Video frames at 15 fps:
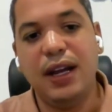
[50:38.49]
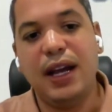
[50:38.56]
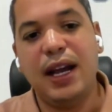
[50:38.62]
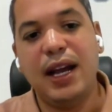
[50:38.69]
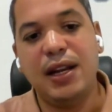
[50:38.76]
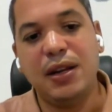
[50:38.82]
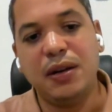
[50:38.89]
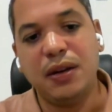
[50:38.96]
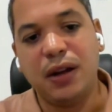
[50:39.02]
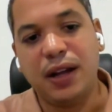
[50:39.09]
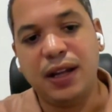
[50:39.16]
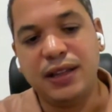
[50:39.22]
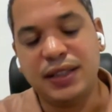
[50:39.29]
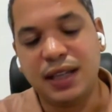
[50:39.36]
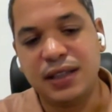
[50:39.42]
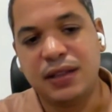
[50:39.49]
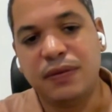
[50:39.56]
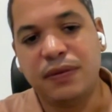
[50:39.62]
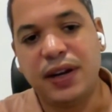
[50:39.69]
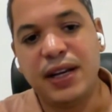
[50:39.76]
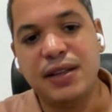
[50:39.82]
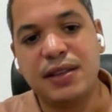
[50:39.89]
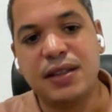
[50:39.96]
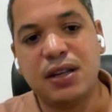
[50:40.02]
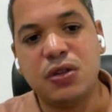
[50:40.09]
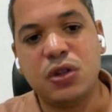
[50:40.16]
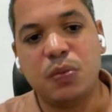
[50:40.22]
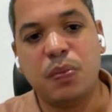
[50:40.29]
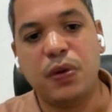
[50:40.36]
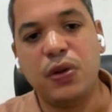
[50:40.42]
and incentivize
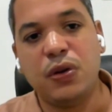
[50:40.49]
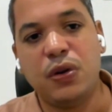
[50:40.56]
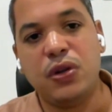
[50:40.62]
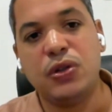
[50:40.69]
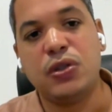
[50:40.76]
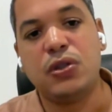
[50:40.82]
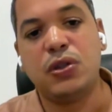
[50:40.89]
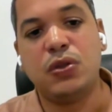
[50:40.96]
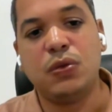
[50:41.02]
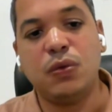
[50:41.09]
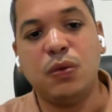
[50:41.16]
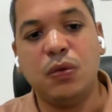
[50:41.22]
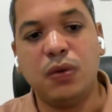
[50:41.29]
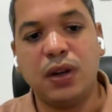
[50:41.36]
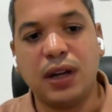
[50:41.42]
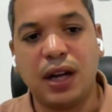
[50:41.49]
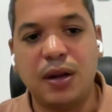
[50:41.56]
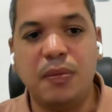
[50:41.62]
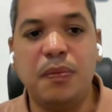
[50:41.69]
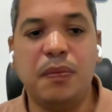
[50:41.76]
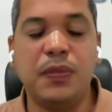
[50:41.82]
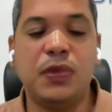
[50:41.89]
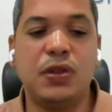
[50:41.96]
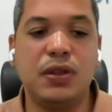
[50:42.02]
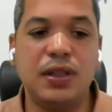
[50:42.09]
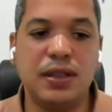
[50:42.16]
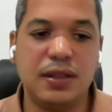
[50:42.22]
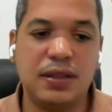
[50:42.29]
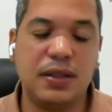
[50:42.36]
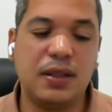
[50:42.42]
entrepreneurs to come to
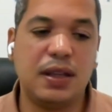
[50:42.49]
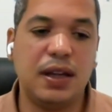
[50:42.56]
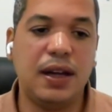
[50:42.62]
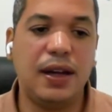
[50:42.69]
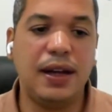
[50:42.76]
this